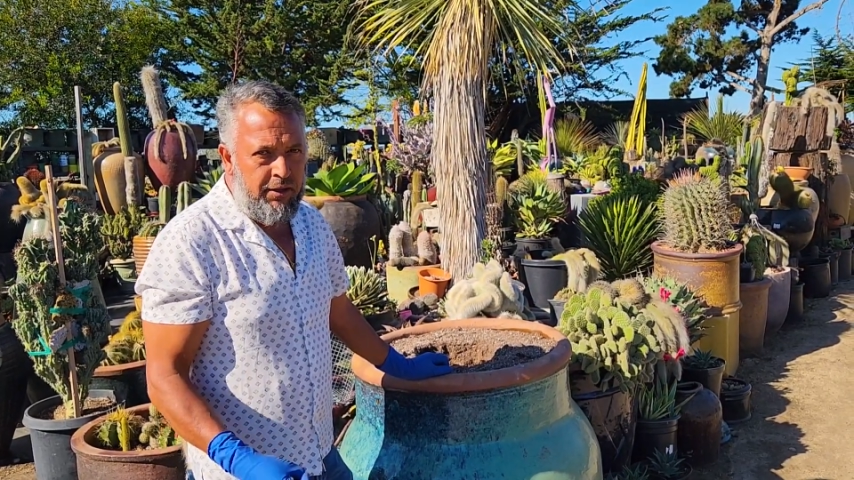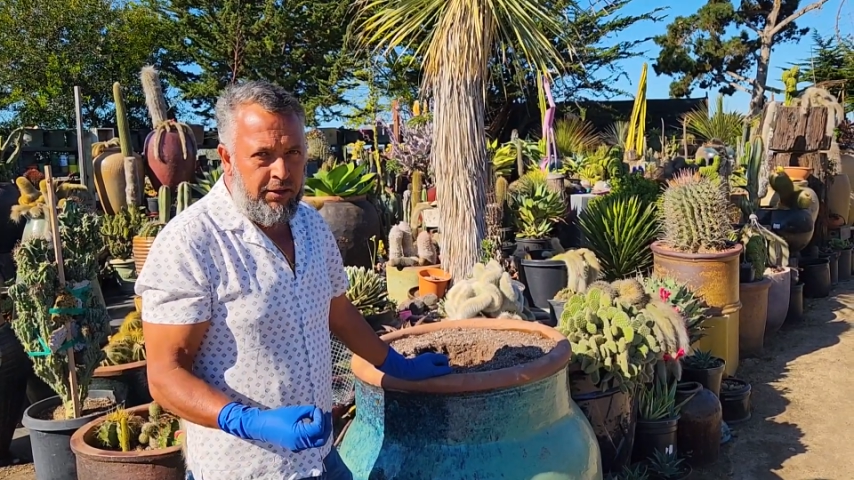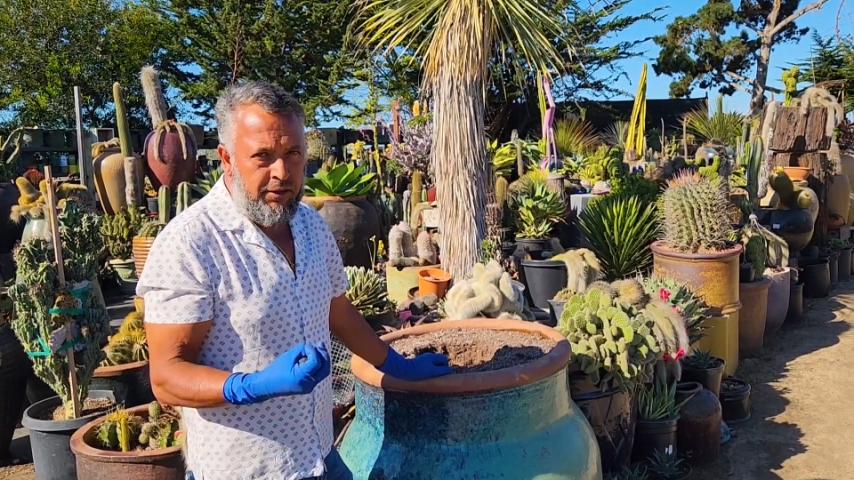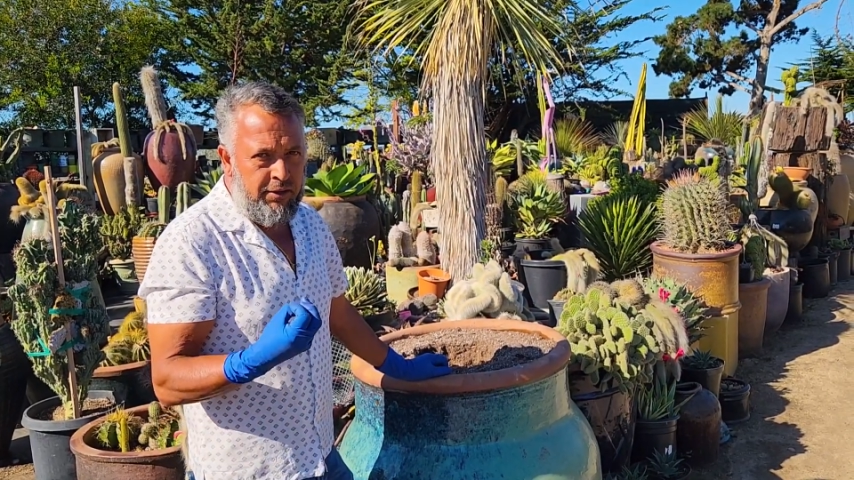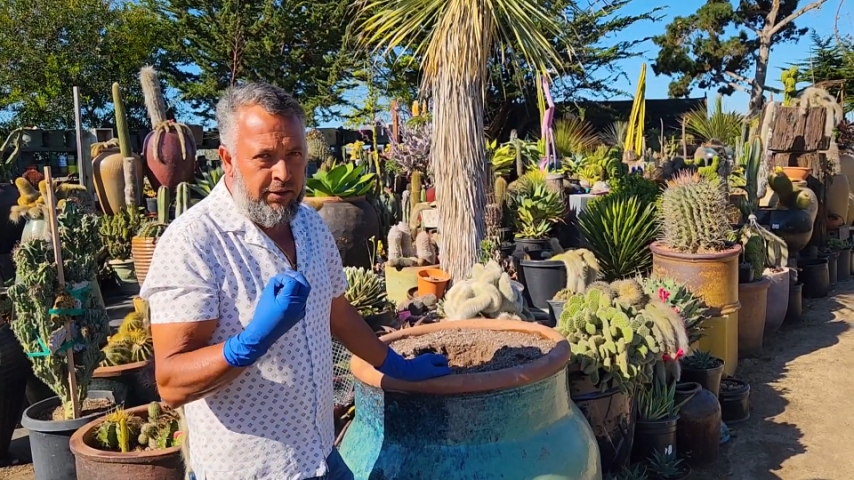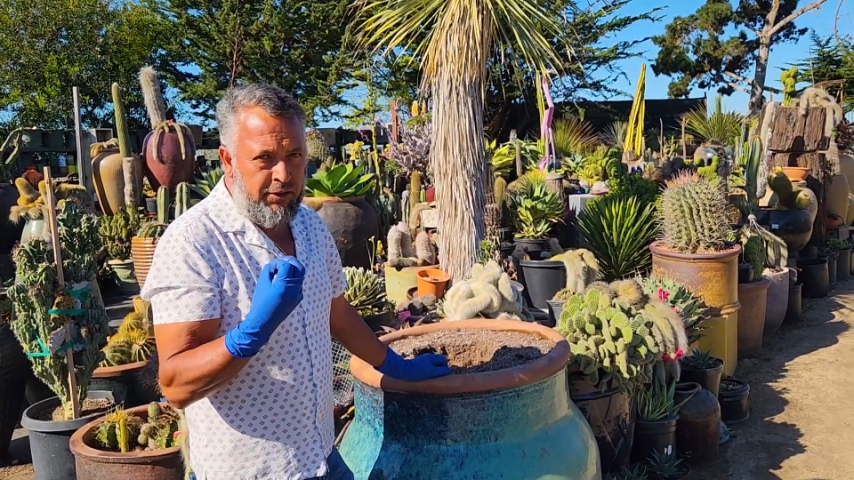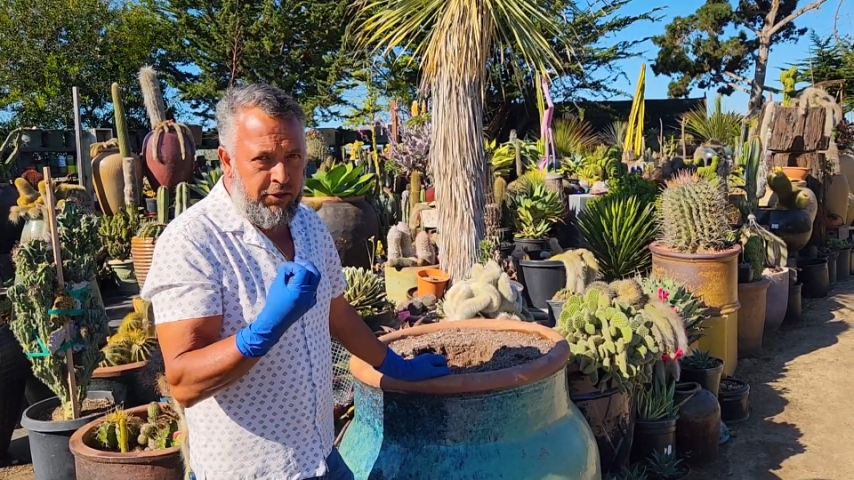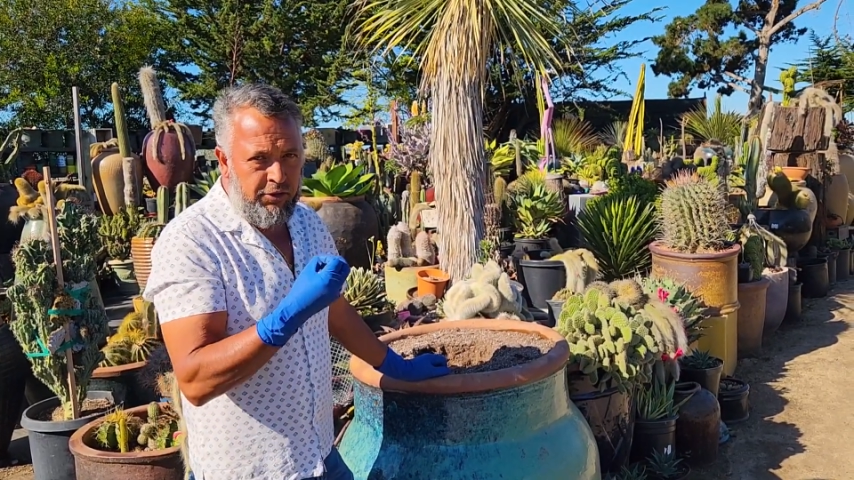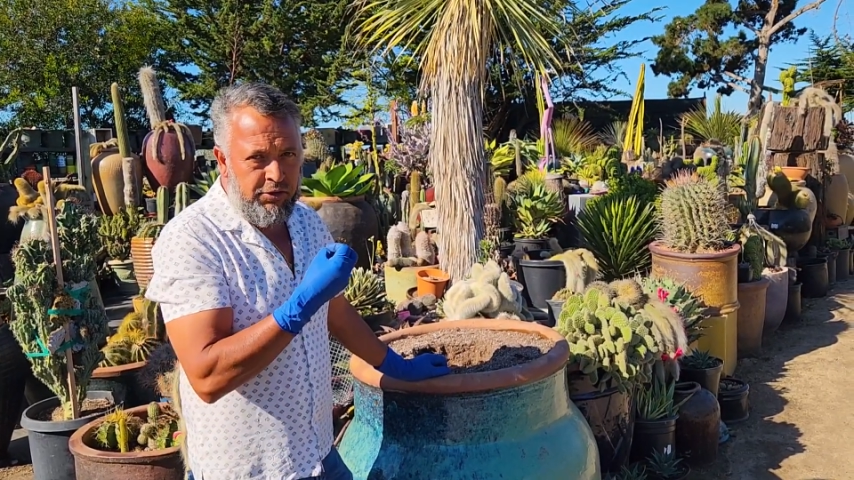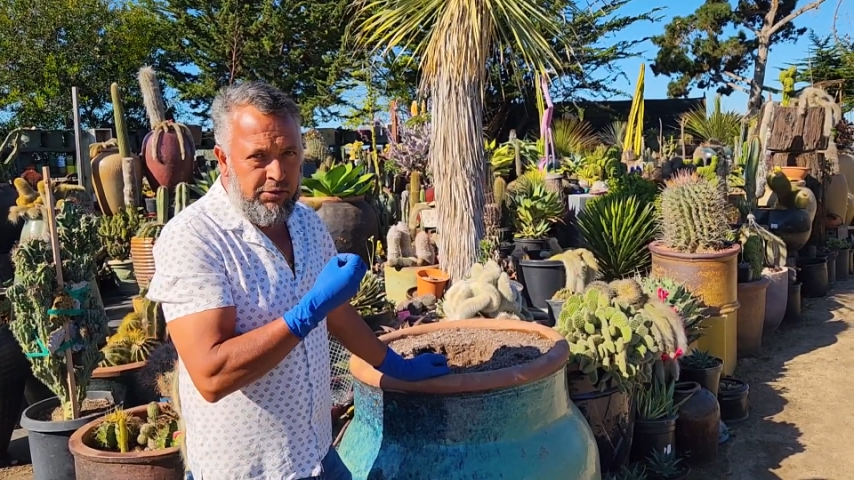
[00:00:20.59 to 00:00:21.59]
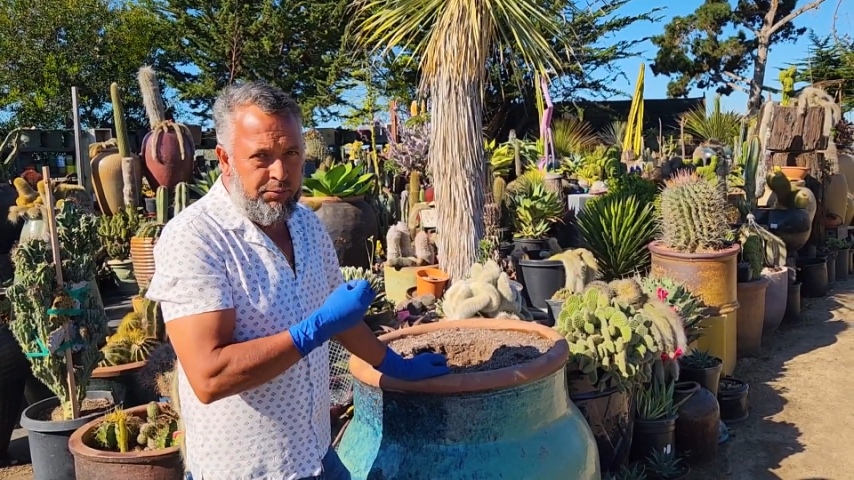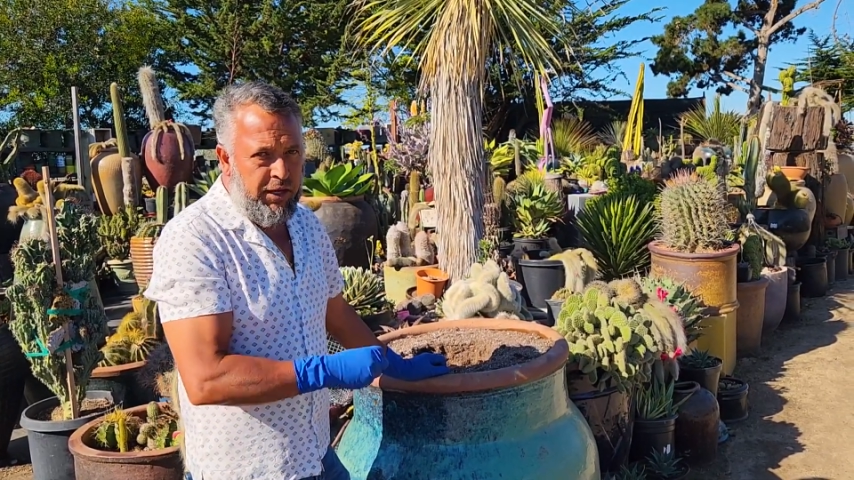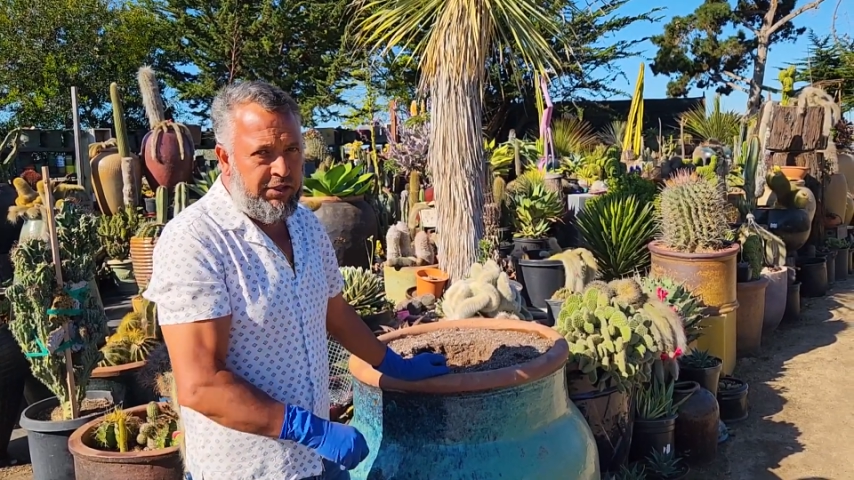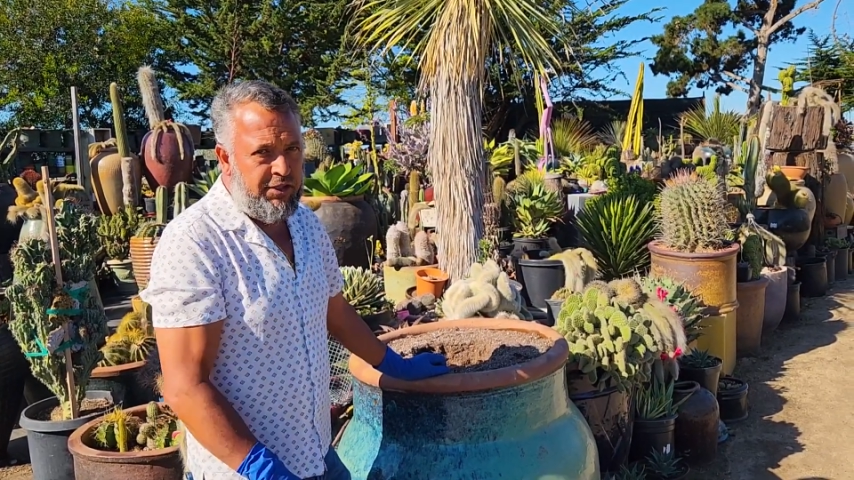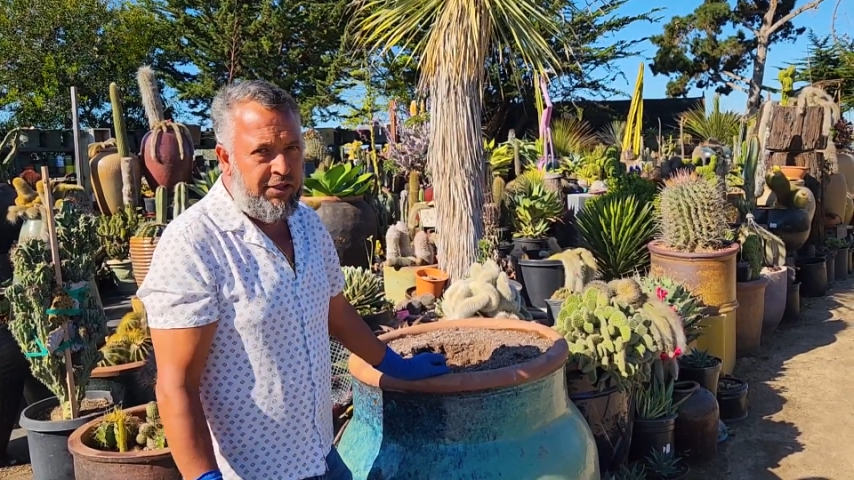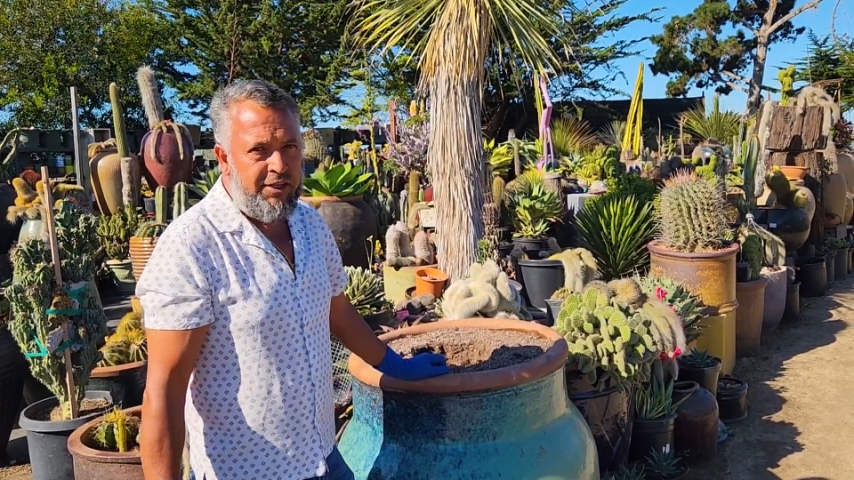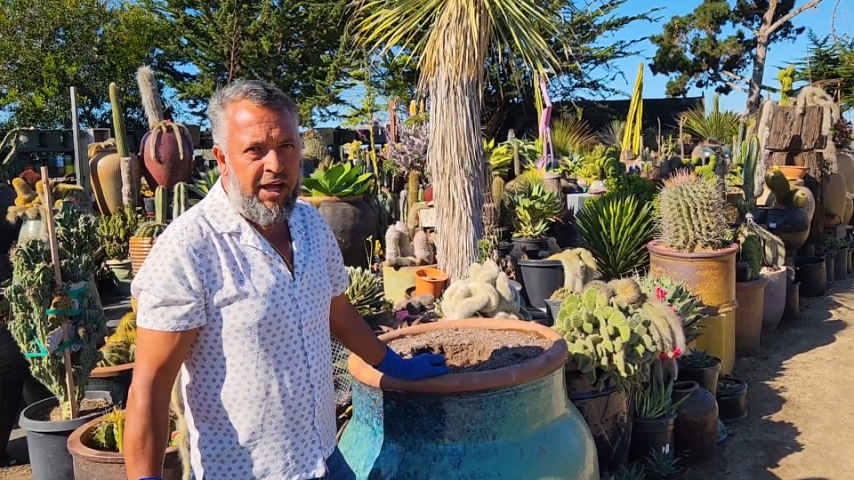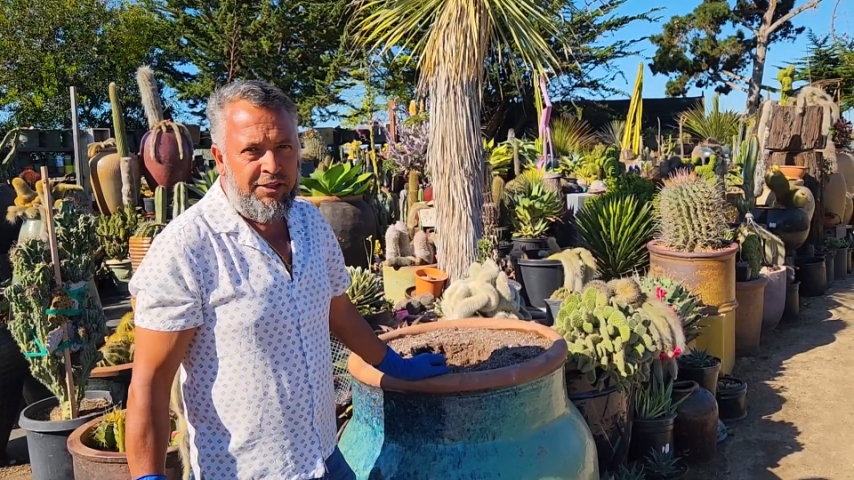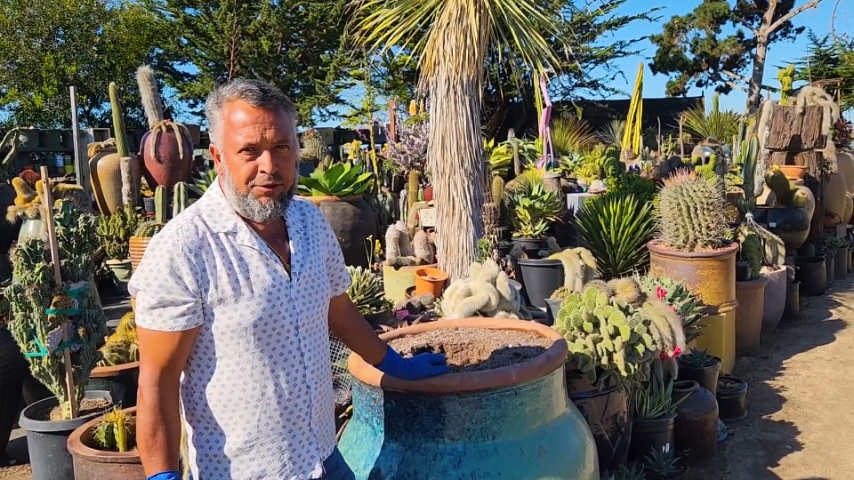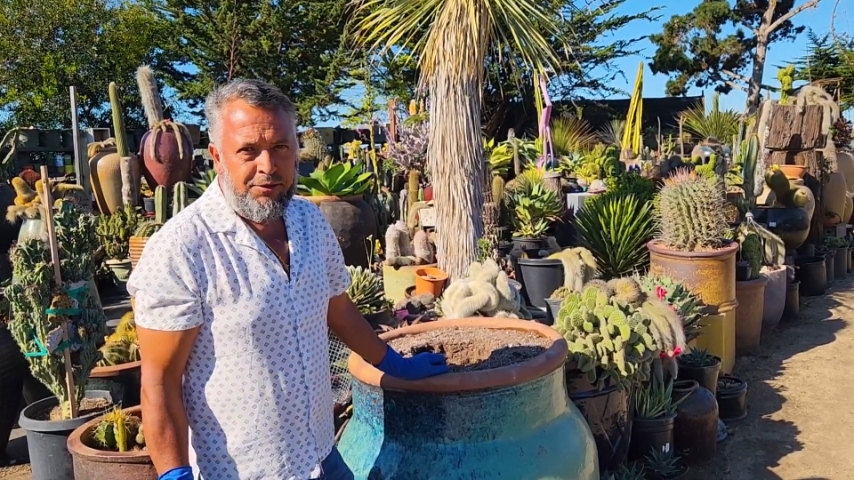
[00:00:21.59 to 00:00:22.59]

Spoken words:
on those foxtail cactus.